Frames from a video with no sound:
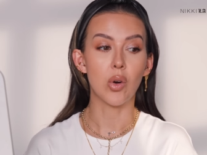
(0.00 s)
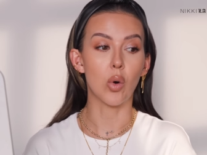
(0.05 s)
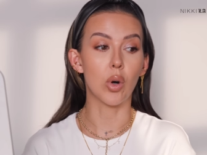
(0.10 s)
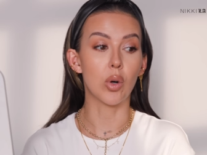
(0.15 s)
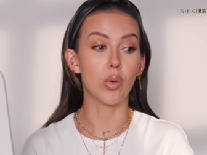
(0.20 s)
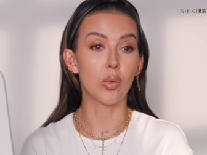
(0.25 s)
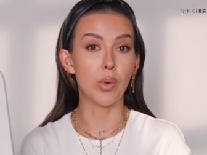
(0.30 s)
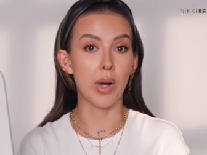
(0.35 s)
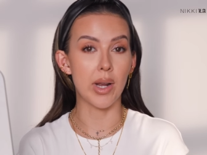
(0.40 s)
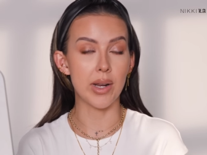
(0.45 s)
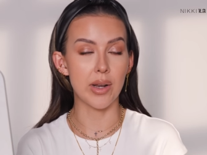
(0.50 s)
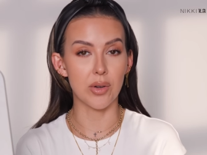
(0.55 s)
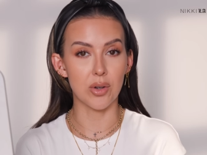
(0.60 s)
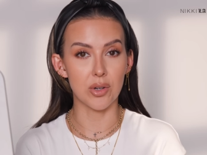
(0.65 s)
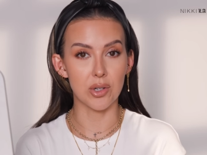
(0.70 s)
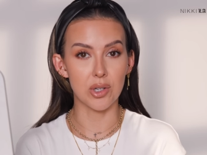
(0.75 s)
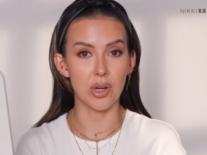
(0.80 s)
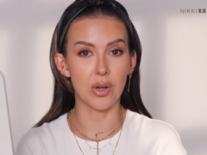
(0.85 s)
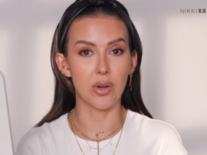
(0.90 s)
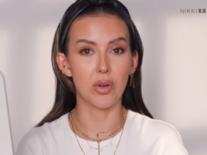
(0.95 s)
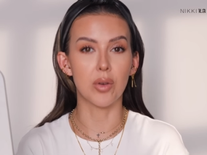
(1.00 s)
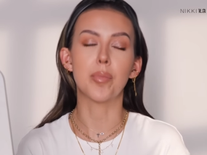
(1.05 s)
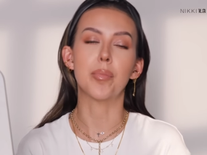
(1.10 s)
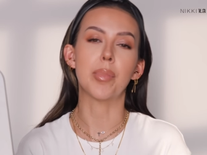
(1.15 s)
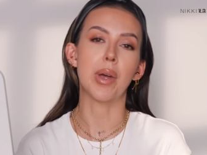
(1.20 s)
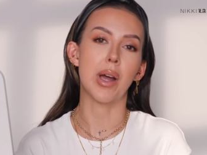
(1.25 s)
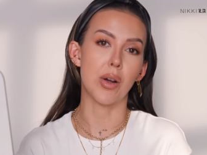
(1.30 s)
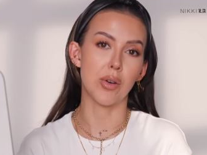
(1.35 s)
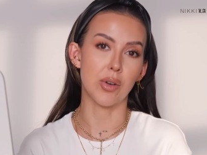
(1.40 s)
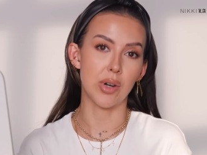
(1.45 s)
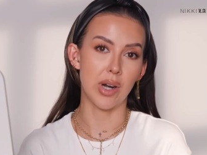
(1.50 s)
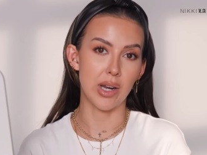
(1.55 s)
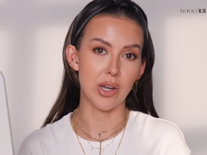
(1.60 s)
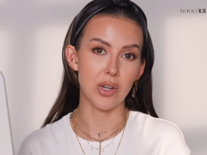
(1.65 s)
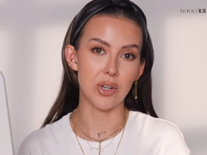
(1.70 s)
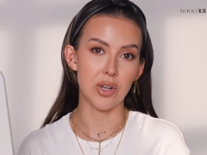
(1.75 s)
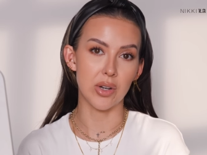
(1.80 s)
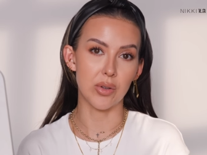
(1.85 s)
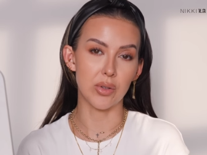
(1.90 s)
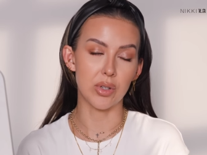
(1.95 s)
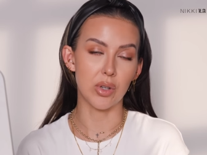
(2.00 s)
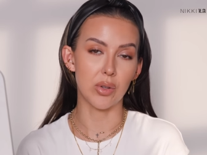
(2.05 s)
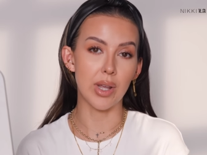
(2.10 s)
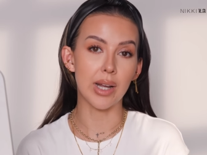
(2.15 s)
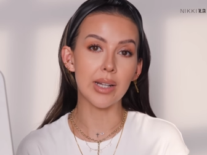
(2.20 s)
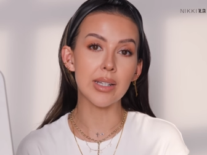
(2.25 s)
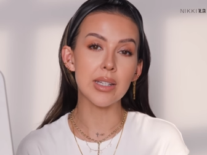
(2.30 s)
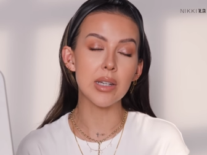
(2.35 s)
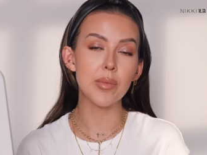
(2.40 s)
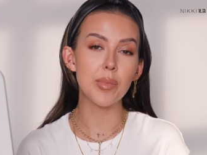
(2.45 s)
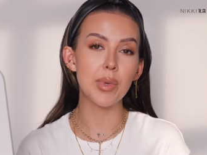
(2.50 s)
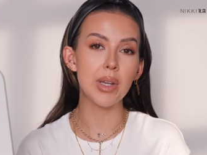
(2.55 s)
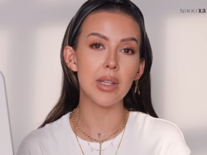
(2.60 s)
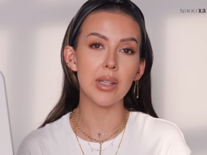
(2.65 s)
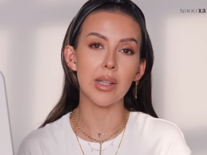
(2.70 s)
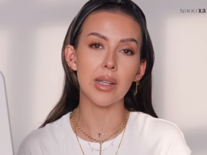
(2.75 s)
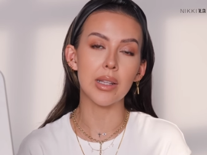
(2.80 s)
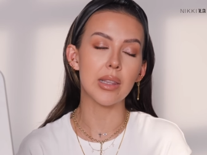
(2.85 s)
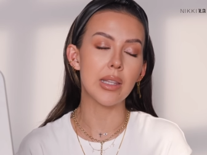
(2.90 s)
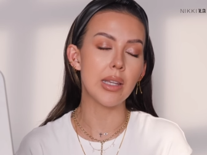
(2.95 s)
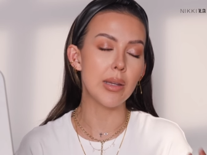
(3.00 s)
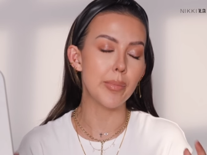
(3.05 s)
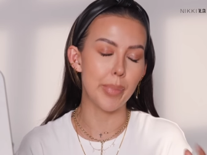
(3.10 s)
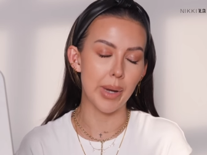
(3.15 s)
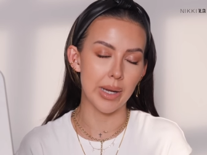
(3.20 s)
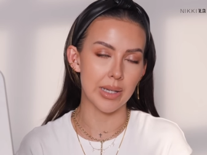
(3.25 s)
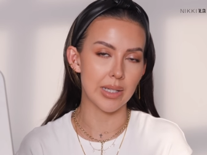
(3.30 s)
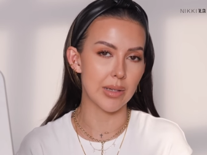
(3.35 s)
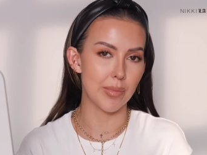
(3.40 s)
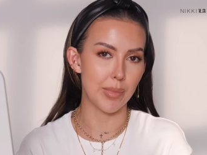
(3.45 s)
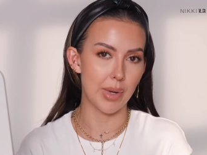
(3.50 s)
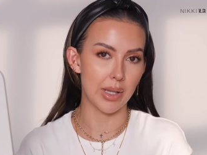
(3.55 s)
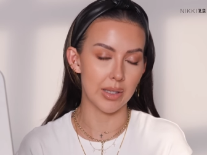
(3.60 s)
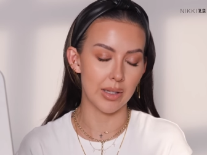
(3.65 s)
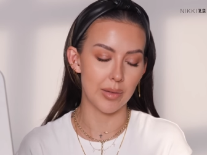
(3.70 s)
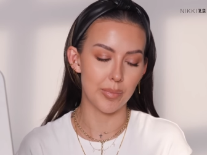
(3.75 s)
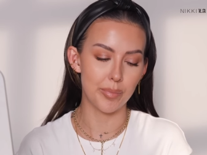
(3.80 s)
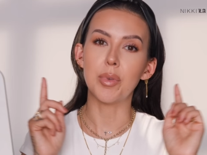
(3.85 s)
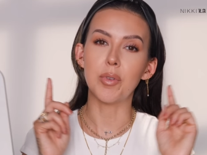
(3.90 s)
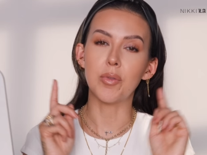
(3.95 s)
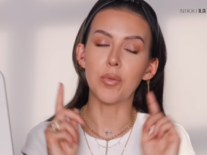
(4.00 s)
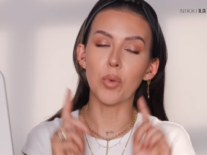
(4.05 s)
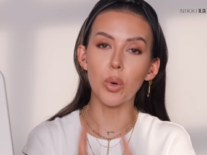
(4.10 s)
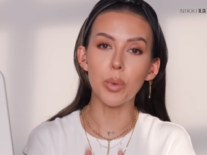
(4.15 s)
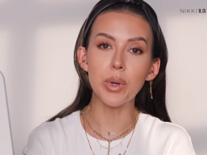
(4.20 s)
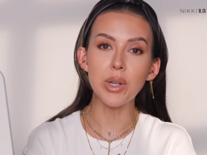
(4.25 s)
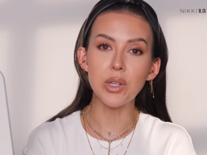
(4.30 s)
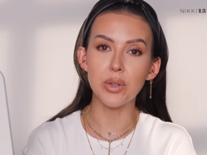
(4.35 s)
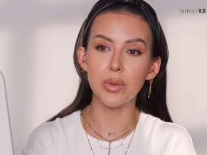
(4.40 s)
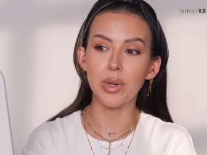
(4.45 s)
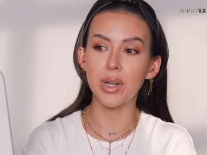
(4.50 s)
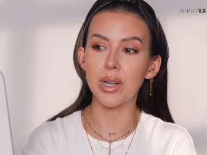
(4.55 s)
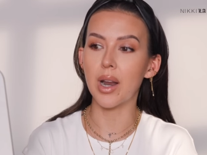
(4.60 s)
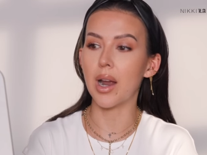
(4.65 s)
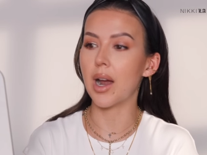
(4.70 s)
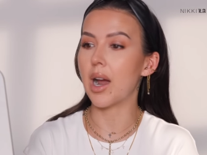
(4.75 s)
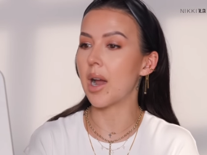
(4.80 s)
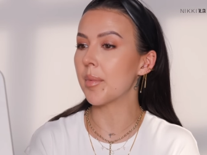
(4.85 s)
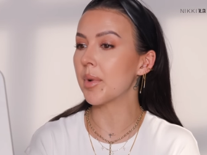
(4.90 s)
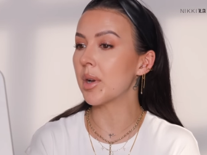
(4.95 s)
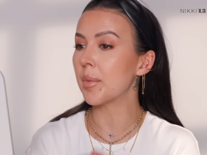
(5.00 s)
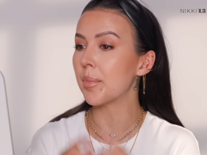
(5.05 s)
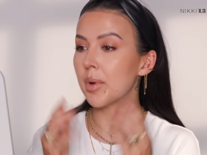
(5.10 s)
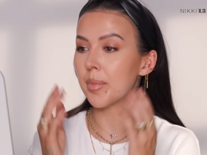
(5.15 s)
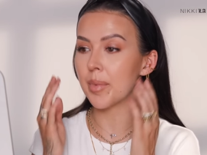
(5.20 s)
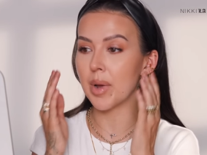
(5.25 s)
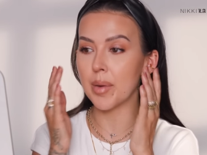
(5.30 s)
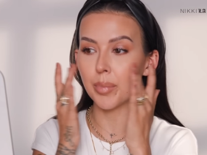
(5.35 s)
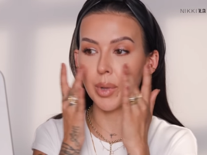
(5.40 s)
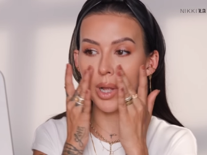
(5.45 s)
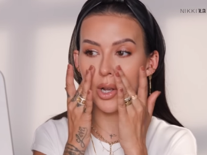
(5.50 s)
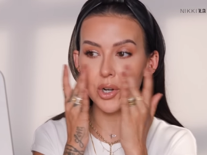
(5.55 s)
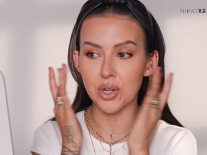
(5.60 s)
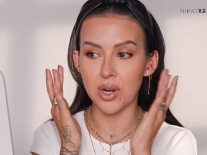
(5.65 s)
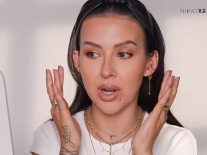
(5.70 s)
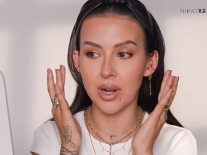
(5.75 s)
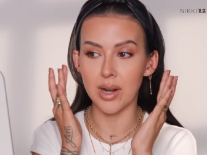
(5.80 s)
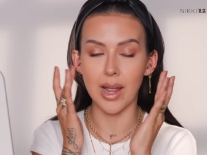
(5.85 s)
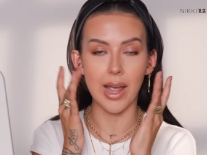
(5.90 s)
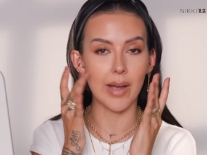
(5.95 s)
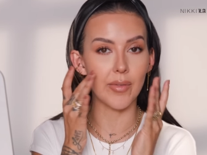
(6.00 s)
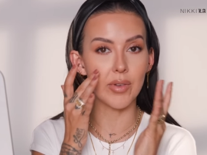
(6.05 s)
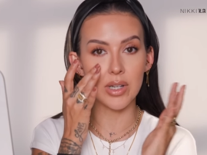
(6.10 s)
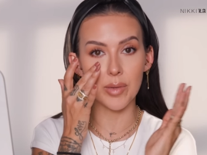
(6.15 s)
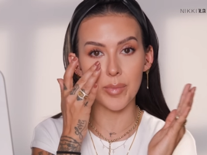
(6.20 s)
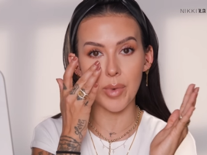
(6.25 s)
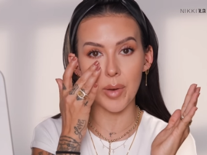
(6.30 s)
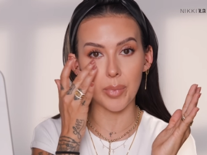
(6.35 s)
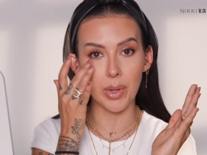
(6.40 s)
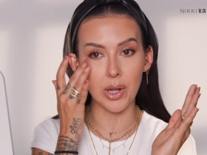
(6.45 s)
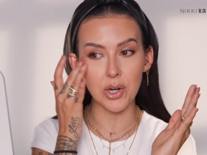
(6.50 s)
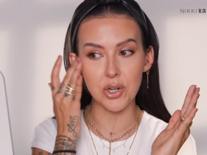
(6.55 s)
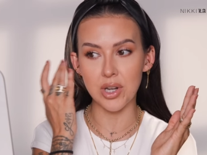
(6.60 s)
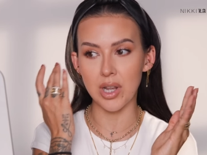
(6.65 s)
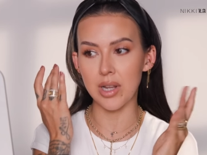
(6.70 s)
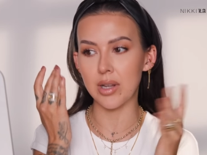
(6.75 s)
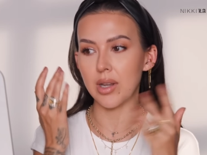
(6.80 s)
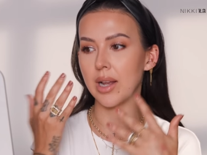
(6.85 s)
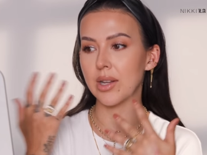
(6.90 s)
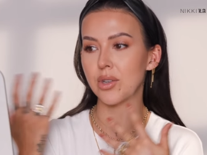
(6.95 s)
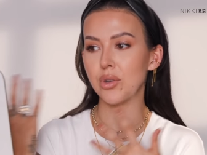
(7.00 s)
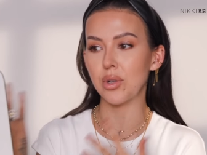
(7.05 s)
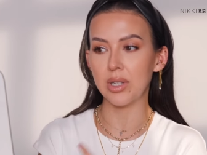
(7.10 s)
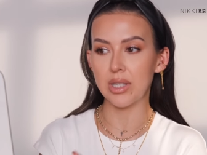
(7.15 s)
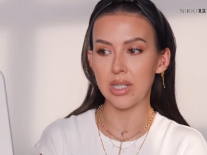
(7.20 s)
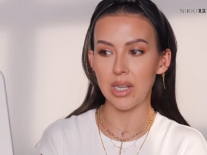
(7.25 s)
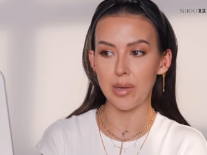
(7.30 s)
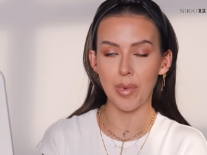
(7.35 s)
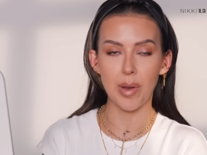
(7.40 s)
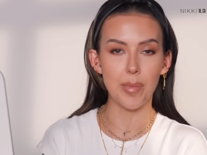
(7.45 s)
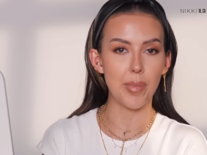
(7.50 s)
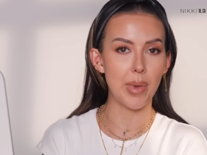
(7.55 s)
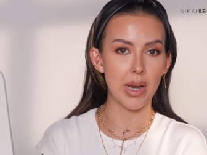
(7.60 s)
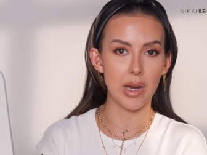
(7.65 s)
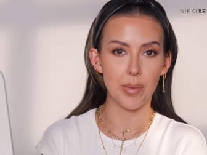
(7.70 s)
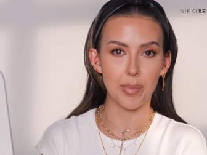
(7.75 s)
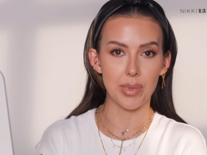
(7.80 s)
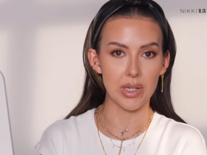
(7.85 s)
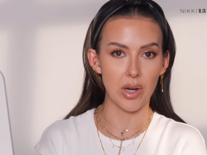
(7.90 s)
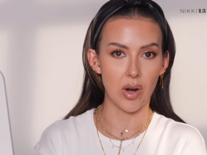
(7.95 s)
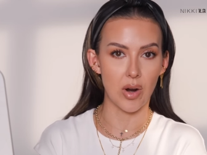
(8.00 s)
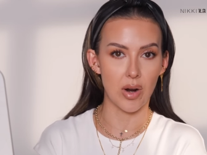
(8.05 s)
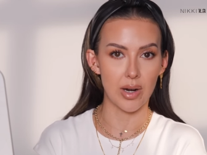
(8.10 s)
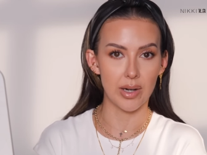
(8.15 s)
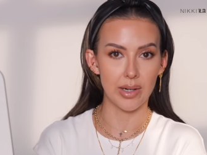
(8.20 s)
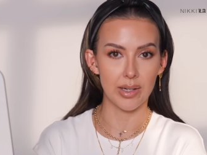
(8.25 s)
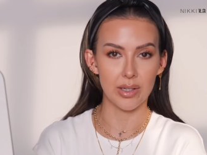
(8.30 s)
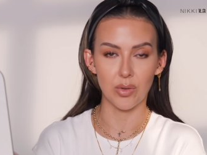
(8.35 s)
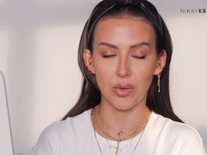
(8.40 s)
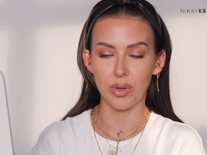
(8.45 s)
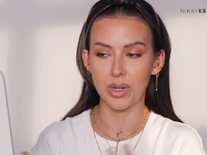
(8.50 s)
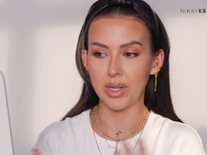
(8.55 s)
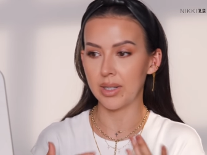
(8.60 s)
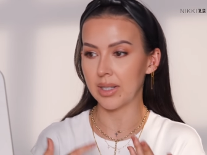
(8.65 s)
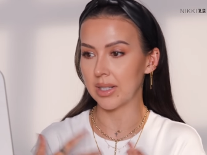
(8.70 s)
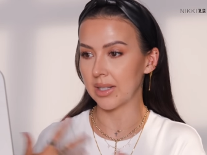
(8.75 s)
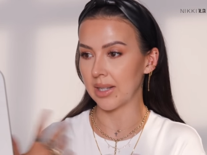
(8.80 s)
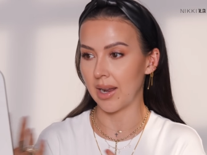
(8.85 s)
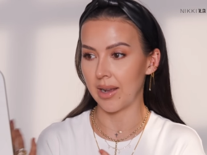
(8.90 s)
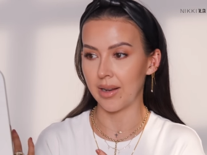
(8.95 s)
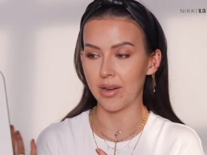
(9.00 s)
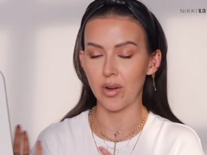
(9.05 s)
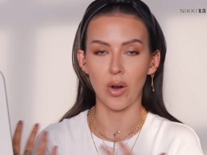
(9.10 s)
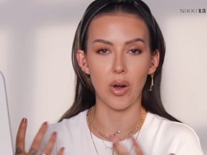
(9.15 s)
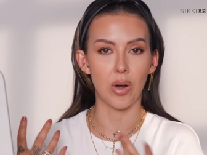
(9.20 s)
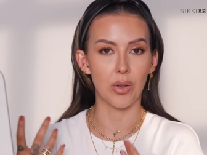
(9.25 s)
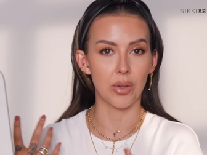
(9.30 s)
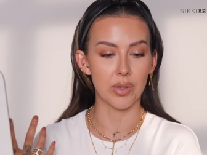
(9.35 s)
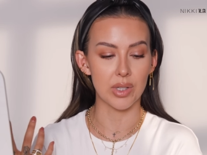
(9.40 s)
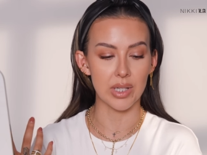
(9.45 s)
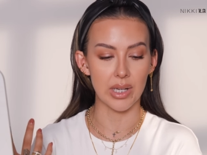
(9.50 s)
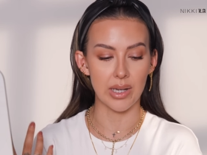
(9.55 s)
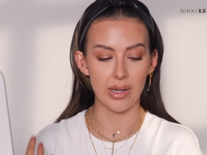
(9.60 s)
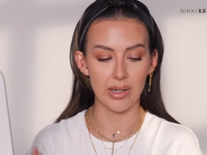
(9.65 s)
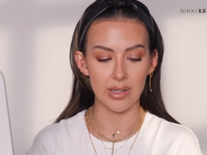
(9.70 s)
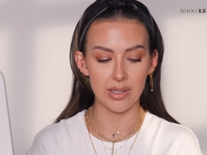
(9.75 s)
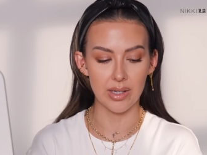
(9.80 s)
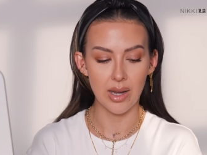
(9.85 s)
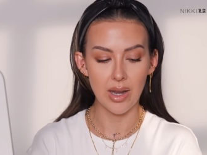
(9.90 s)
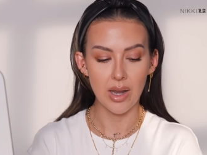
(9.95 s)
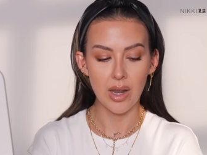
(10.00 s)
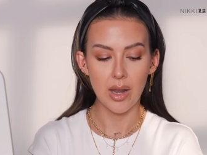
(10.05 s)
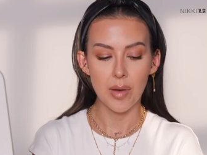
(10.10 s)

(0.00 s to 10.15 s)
or red undertone powder eyeshadow. So that's gonna be like the best method. Before we do it, I'm gonna put my blush on. I haven't done my blush yet. As you can see, my makeup is on, it's already set and all those things.